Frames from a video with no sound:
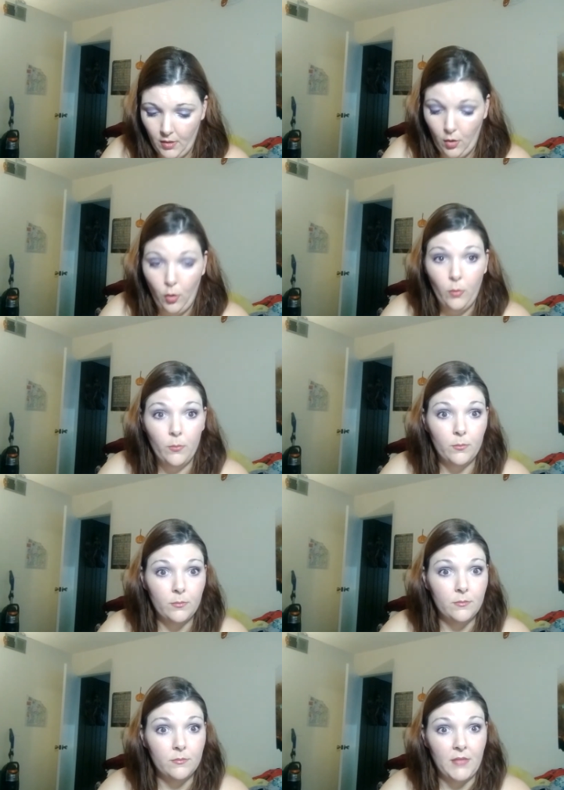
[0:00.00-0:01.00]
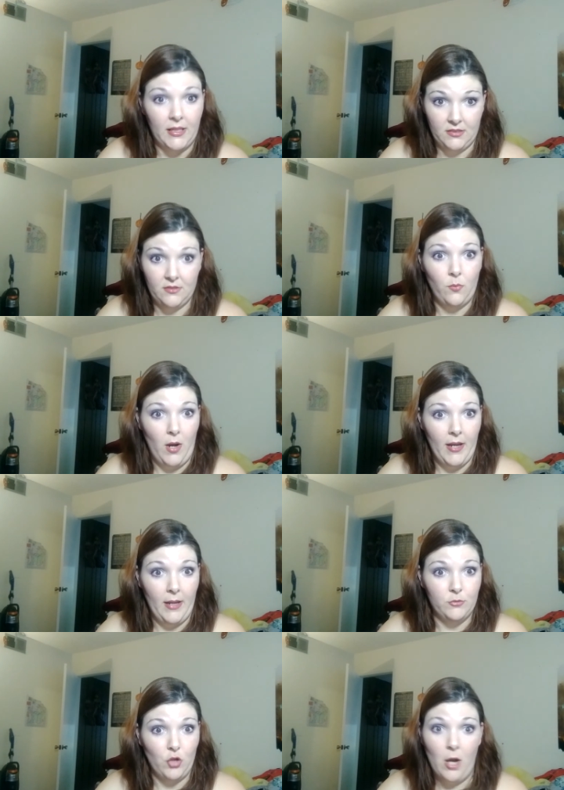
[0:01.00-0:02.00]
oh, that's why
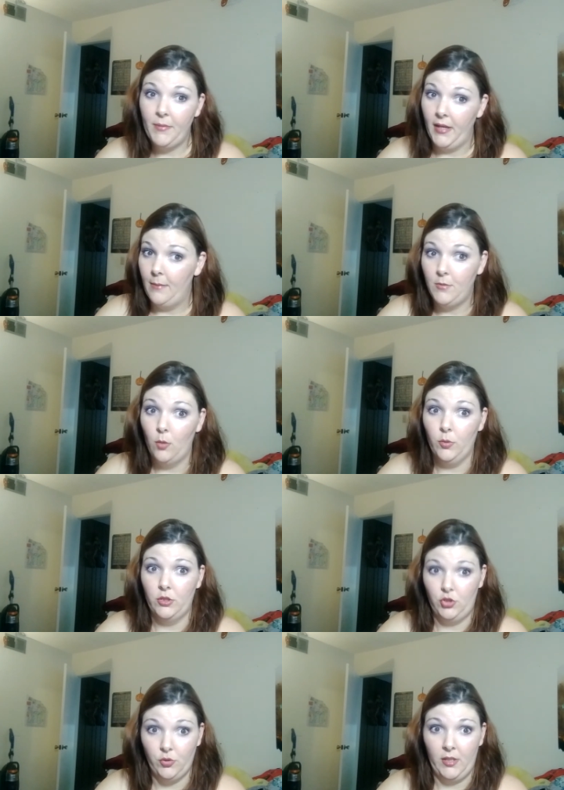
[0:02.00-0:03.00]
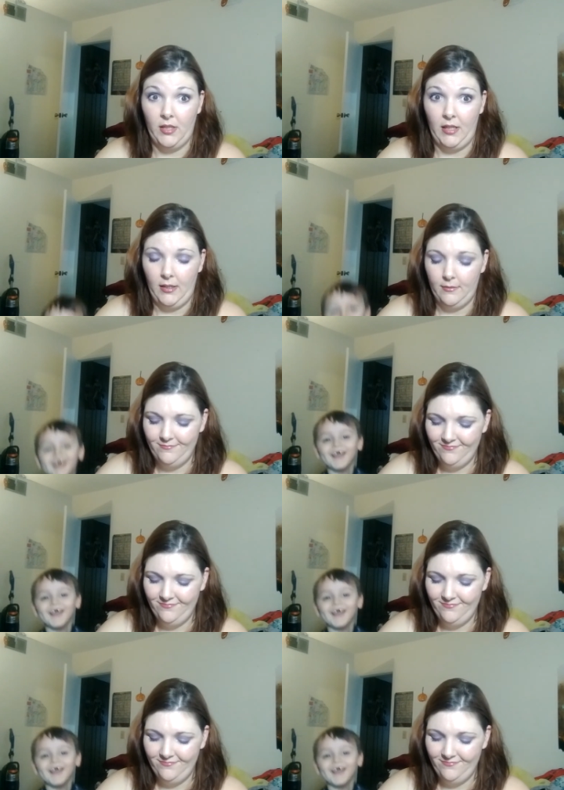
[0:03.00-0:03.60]
I'm dropping. I'm not really shrinking.